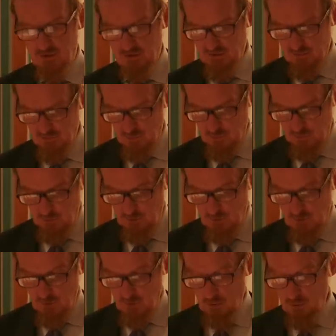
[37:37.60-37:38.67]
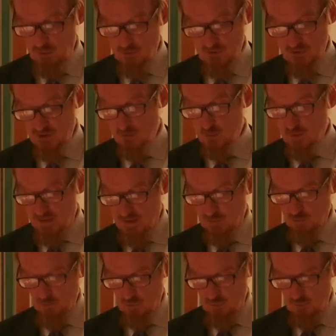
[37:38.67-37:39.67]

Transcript: unacceptable or who teach without